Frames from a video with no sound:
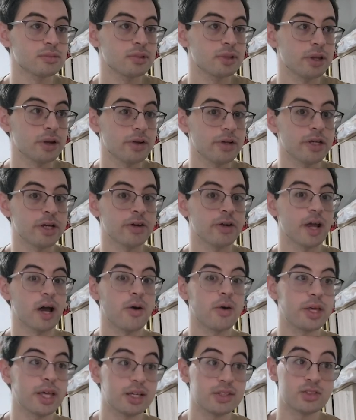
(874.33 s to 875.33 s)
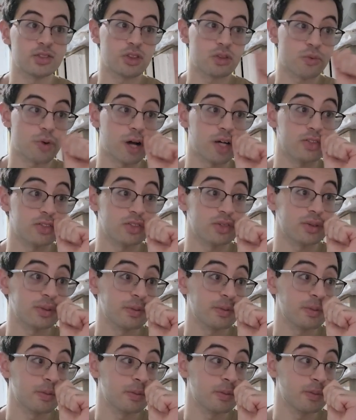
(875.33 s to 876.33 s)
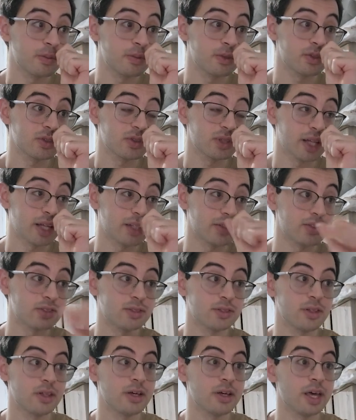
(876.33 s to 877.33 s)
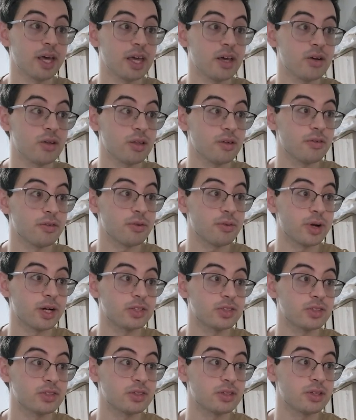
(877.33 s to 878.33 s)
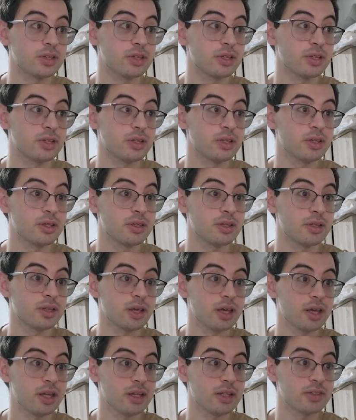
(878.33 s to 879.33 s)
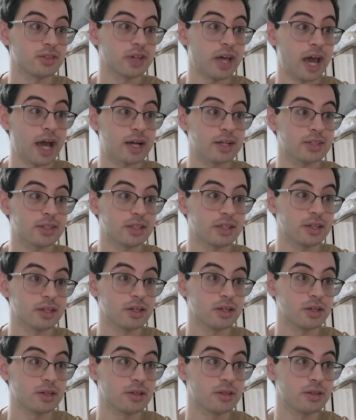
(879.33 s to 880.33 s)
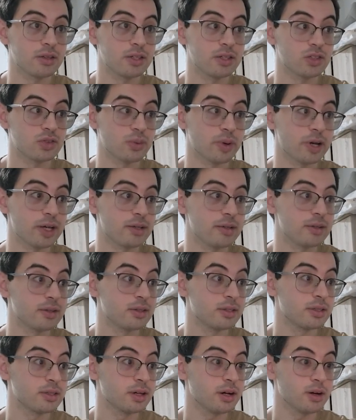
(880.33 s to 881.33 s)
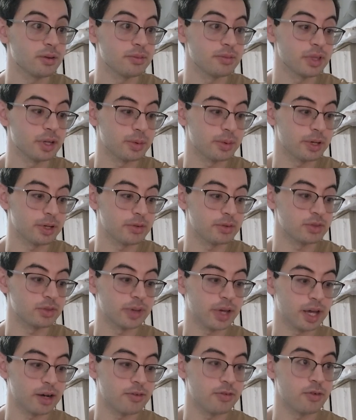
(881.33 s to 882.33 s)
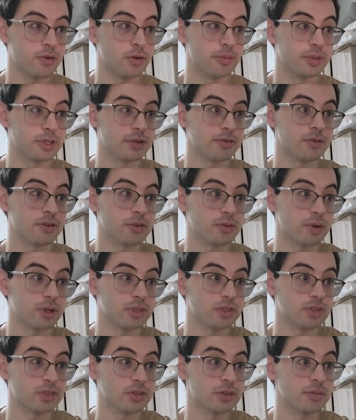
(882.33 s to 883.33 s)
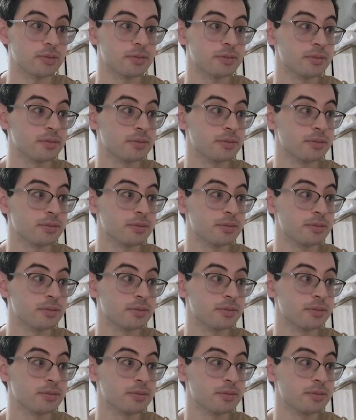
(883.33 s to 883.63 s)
There you go. Now he has thrust. So that's the angle of thrust. And it's acting this way. Oh, there we go. So we had a formula for thrust too,